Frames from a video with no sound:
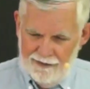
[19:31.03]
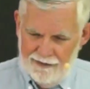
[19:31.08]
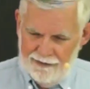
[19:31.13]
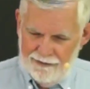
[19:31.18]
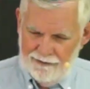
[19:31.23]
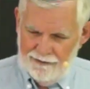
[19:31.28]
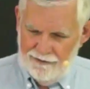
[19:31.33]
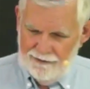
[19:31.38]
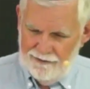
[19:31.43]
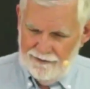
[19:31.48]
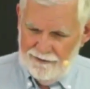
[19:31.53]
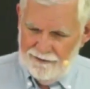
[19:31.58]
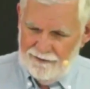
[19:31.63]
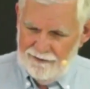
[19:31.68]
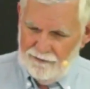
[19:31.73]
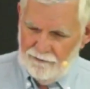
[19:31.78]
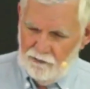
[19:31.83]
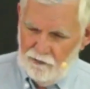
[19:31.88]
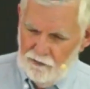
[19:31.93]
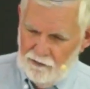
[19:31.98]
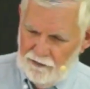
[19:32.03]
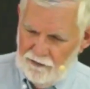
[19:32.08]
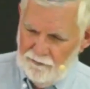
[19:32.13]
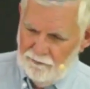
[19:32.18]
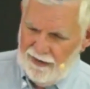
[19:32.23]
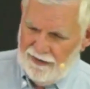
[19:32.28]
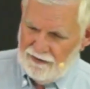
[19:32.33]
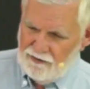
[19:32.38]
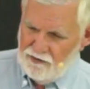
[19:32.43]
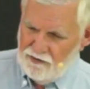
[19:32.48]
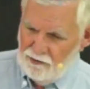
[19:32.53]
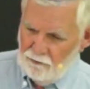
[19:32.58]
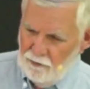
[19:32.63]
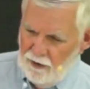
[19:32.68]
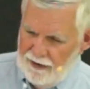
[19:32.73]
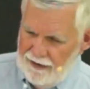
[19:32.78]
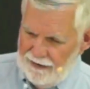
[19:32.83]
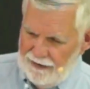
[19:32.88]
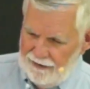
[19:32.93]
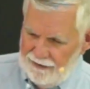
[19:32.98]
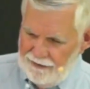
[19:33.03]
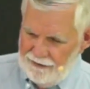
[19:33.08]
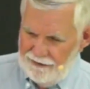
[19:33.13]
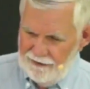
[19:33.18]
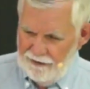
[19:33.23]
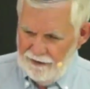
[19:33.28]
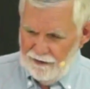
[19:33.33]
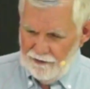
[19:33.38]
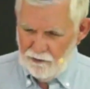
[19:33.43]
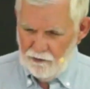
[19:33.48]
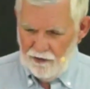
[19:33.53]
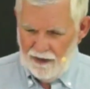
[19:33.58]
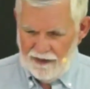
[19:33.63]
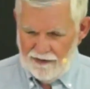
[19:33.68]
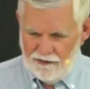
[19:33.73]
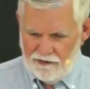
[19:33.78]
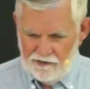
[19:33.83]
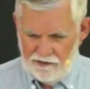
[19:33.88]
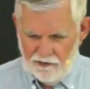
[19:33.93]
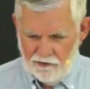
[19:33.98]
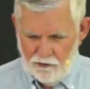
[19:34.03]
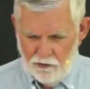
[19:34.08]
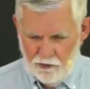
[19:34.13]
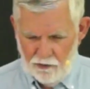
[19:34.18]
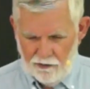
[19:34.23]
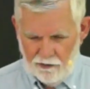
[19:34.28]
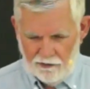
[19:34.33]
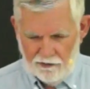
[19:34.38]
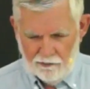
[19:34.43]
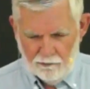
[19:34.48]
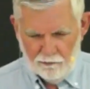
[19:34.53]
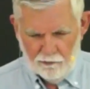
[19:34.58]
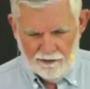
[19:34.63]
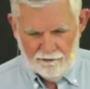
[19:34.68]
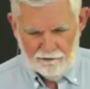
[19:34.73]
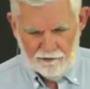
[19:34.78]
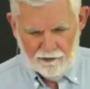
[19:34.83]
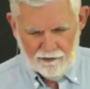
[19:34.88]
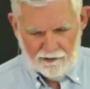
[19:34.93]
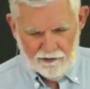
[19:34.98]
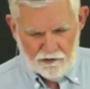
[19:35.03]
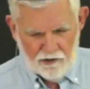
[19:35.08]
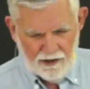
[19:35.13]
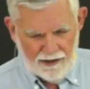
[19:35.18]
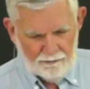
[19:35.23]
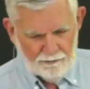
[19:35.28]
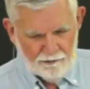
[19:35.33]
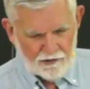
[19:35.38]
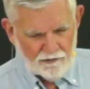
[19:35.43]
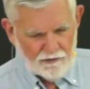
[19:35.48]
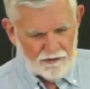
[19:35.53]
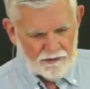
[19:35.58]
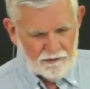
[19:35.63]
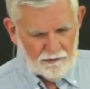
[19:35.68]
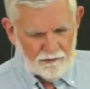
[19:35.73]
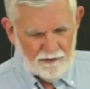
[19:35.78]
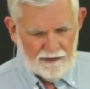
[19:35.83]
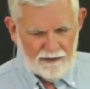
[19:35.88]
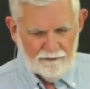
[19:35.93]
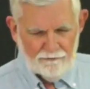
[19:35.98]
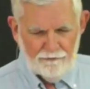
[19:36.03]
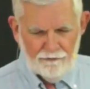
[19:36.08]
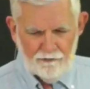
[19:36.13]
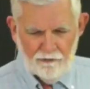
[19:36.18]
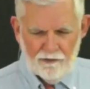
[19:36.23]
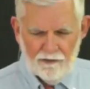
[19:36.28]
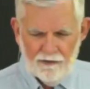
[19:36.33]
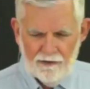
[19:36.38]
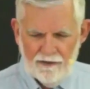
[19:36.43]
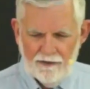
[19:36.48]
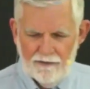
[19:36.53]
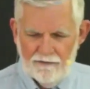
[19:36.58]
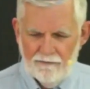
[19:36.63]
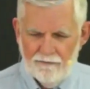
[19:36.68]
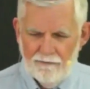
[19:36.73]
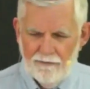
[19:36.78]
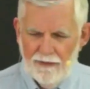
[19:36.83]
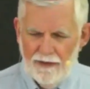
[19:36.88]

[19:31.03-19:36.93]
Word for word: Then the Lord makes a way across the Jordan River in chapters 3 and 4.